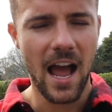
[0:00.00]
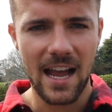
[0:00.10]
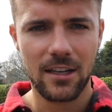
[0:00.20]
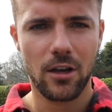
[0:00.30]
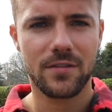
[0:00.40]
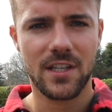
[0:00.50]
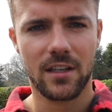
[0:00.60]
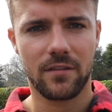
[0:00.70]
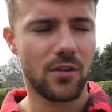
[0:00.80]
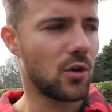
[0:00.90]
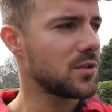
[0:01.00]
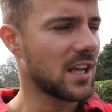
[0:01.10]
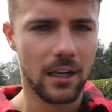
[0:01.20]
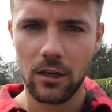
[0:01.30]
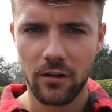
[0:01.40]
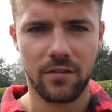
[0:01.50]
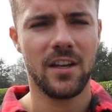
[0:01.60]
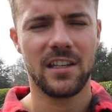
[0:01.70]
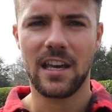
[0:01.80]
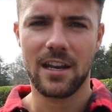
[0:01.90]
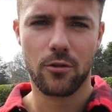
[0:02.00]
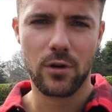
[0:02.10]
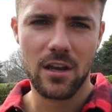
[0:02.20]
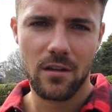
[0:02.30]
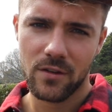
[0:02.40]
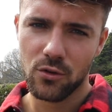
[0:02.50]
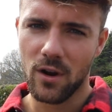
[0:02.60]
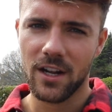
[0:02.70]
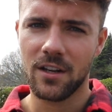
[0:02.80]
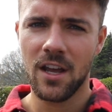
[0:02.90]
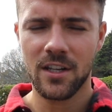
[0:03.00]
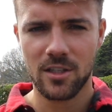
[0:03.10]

I love taking photos. I love getting creative and trying